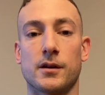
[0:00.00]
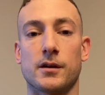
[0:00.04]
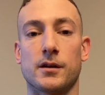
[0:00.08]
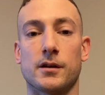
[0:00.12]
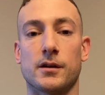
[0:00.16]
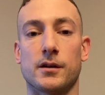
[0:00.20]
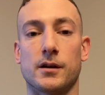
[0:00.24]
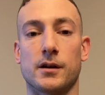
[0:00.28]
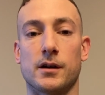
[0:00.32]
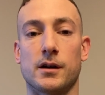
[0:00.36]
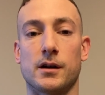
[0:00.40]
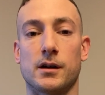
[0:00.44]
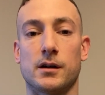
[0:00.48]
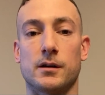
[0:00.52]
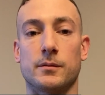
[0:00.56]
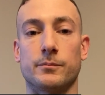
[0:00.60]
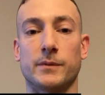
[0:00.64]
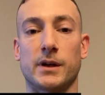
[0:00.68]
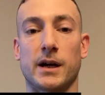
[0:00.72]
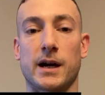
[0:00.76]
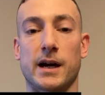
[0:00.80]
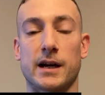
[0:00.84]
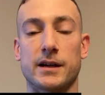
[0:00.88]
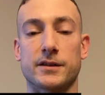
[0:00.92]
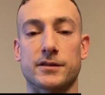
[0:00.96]
The
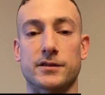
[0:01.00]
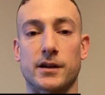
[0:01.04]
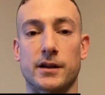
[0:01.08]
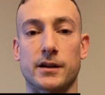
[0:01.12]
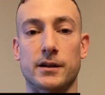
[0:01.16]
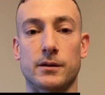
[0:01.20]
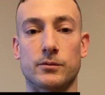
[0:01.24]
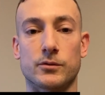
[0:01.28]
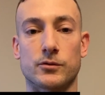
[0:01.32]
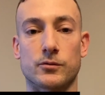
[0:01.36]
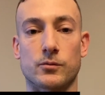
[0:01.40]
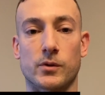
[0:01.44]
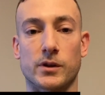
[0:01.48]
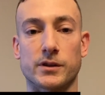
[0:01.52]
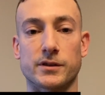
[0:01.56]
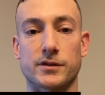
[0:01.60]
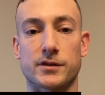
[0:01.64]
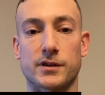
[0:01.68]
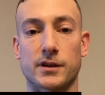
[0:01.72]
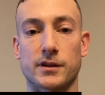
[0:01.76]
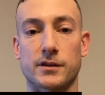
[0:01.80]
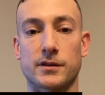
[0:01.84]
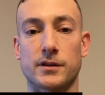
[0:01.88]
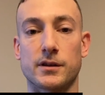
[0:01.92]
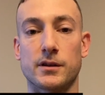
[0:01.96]
highest I hit was
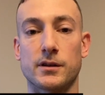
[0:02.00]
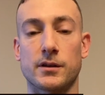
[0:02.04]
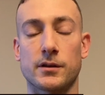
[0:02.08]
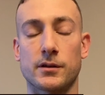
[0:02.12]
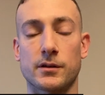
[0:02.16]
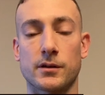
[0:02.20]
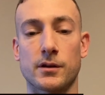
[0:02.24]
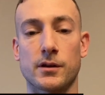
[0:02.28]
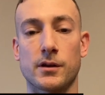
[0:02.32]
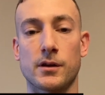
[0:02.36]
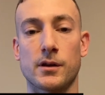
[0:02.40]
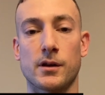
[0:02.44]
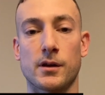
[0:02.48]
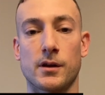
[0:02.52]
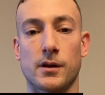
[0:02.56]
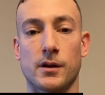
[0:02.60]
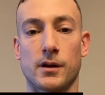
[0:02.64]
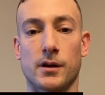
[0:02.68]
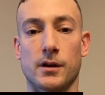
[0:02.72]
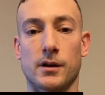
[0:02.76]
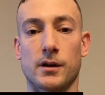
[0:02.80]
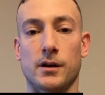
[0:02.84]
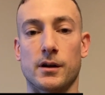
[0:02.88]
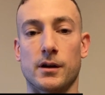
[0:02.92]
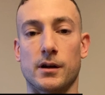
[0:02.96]
160.
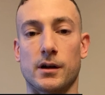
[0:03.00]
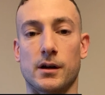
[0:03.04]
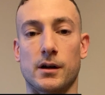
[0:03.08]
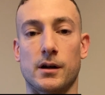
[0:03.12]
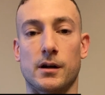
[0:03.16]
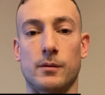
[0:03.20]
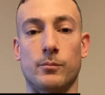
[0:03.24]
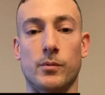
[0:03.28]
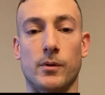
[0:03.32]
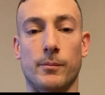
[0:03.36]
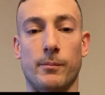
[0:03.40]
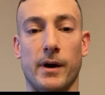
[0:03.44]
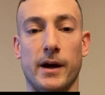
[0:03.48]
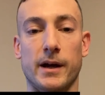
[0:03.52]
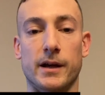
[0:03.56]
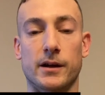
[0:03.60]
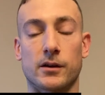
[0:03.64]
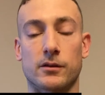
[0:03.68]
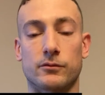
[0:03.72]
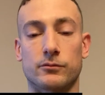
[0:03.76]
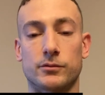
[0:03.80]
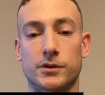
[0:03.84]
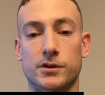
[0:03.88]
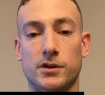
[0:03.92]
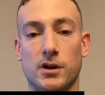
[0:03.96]
But my
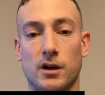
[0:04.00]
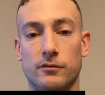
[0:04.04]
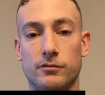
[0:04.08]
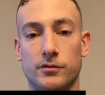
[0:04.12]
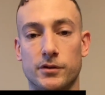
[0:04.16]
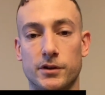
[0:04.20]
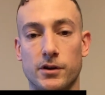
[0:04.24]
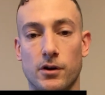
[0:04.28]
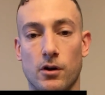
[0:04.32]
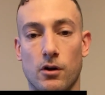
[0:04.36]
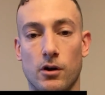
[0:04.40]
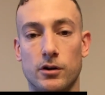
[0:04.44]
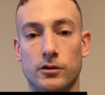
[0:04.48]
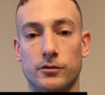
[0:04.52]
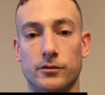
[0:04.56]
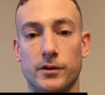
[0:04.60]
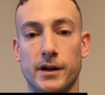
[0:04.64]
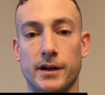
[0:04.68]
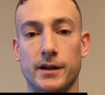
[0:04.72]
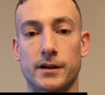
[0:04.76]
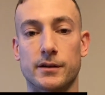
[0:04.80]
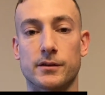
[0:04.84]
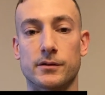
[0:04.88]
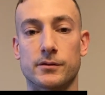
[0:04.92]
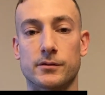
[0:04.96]
recovery heart
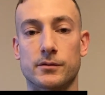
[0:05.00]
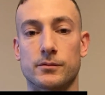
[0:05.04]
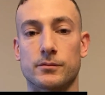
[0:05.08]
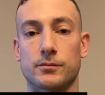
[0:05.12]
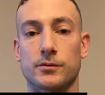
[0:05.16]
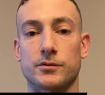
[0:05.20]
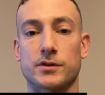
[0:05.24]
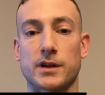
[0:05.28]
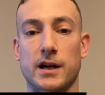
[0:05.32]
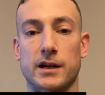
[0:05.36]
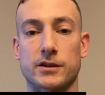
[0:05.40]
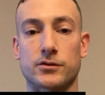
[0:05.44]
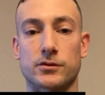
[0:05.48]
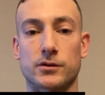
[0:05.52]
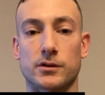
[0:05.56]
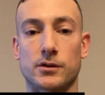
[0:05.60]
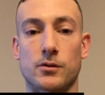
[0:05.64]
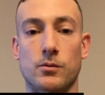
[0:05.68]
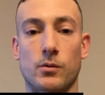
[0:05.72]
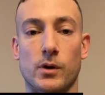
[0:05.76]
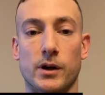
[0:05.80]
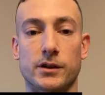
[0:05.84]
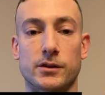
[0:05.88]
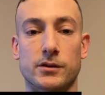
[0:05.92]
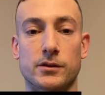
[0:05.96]
rate was actually
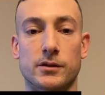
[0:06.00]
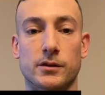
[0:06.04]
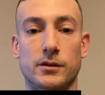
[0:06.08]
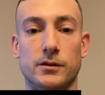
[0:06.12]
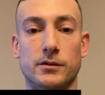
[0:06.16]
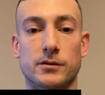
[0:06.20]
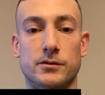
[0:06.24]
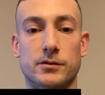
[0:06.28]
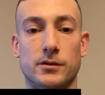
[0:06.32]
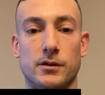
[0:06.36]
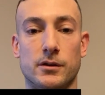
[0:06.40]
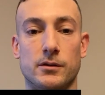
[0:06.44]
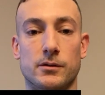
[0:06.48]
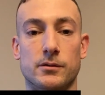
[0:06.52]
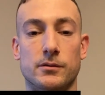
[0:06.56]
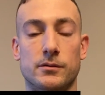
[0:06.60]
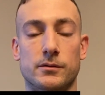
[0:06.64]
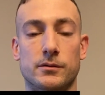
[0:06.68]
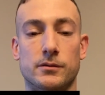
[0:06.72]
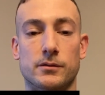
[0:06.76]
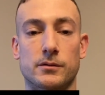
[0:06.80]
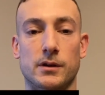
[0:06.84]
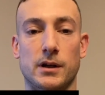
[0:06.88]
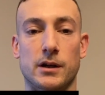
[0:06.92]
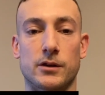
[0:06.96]
quite good. So
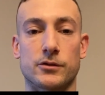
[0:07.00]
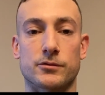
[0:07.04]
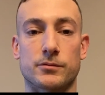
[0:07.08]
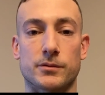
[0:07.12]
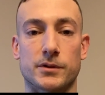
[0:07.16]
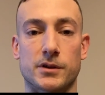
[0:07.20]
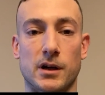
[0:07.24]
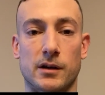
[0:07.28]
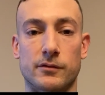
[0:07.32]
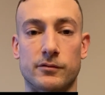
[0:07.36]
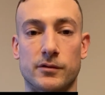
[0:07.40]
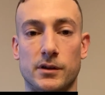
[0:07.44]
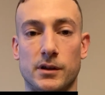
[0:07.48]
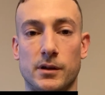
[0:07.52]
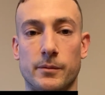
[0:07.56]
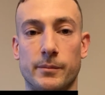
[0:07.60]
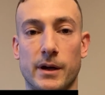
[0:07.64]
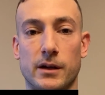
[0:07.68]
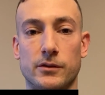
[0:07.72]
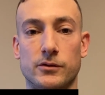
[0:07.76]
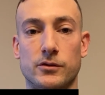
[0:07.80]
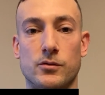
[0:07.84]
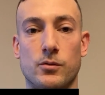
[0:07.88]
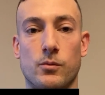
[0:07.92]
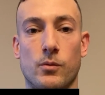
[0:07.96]
I was recovering
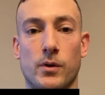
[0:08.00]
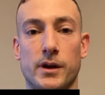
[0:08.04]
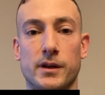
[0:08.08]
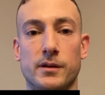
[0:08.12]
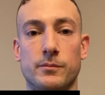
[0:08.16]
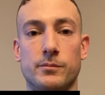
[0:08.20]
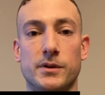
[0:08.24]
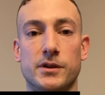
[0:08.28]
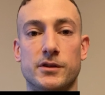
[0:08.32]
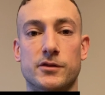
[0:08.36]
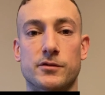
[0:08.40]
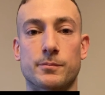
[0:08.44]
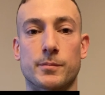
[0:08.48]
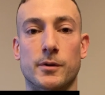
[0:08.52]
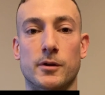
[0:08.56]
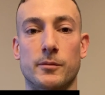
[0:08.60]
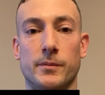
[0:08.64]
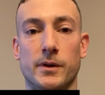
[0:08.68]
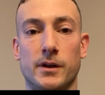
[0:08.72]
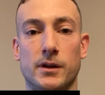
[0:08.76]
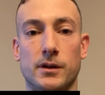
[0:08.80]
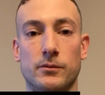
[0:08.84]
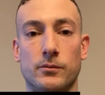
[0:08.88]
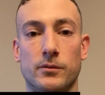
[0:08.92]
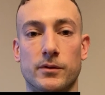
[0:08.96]
about 20 beats per
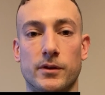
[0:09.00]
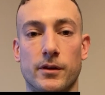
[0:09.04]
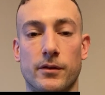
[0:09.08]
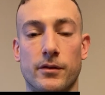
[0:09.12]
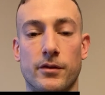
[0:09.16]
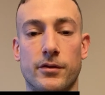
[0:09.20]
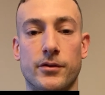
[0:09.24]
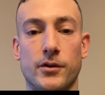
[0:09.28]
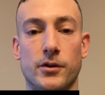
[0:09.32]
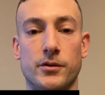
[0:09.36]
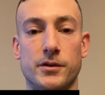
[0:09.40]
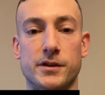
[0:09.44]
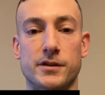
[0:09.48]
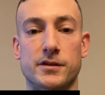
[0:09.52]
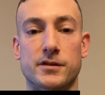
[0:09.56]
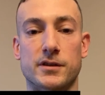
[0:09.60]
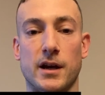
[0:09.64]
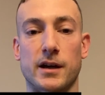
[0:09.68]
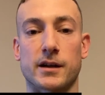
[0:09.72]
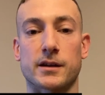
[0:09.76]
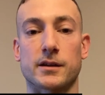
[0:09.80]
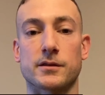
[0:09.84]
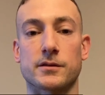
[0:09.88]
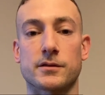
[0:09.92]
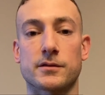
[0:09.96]
minute within 30
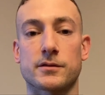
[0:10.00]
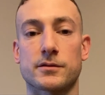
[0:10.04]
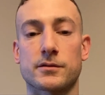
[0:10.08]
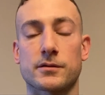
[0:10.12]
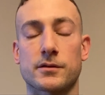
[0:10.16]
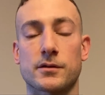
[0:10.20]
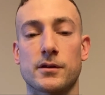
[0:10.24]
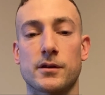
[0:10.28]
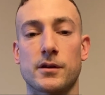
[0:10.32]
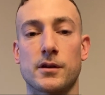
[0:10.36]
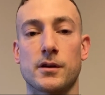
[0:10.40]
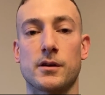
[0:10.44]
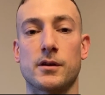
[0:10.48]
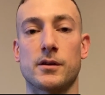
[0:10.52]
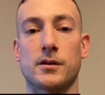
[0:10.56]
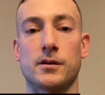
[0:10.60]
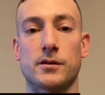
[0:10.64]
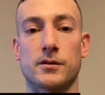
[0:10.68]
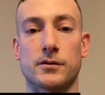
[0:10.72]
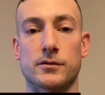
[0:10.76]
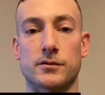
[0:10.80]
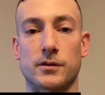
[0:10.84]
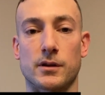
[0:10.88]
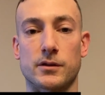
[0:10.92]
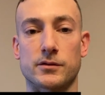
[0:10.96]
seconds.
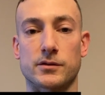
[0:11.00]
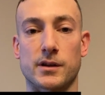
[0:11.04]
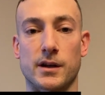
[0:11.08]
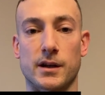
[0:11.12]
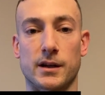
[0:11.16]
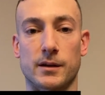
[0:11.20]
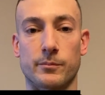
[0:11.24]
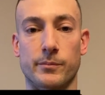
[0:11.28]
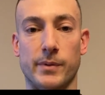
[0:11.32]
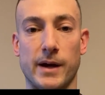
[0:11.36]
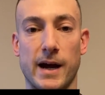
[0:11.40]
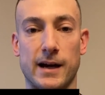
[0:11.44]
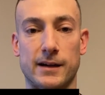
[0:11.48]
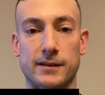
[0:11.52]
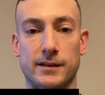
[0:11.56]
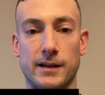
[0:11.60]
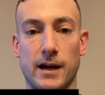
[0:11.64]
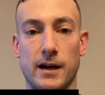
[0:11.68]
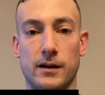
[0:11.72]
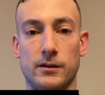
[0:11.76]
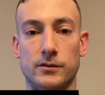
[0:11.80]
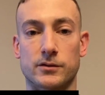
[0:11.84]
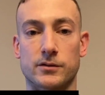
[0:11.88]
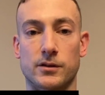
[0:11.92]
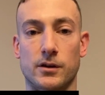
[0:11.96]
So I was getting back
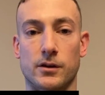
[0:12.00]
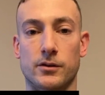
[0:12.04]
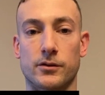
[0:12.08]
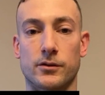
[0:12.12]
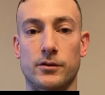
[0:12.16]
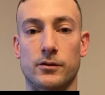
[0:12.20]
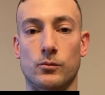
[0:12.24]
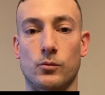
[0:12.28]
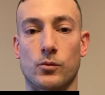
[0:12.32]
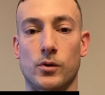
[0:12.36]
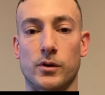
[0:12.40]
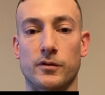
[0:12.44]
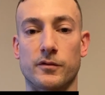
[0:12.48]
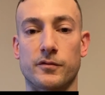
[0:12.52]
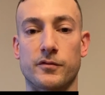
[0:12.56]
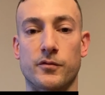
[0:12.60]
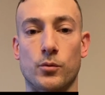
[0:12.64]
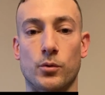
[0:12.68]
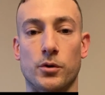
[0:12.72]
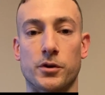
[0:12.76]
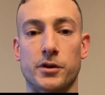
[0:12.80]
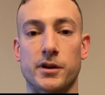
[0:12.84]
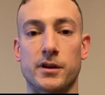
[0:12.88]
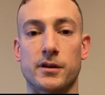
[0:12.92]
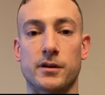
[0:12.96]
down to under
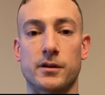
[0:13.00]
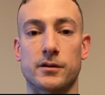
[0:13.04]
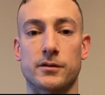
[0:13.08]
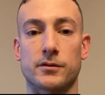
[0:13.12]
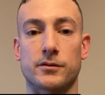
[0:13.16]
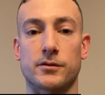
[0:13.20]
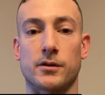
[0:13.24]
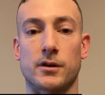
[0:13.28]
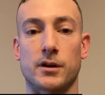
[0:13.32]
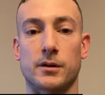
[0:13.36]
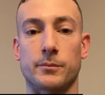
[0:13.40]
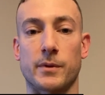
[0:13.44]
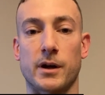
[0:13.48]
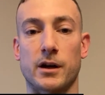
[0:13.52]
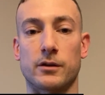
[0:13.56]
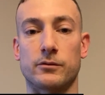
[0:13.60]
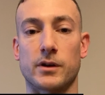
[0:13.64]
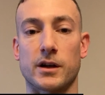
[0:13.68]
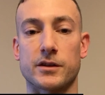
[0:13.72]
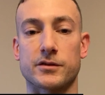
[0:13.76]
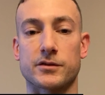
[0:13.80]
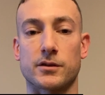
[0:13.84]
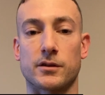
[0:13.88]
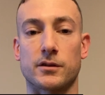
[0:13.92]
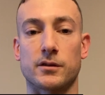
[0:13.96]
140 during my
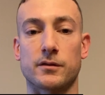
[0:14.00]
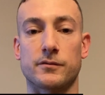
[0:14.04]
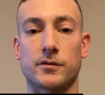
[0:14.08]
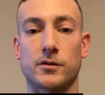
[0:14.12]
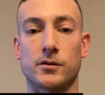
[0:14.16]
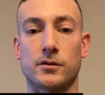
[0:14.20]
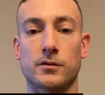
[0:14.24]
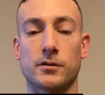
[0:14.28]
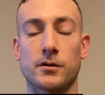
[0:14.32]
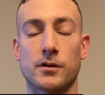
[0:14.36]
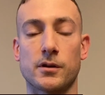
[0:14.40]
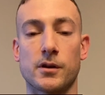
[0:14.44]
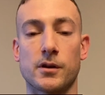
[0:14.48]
rest interval.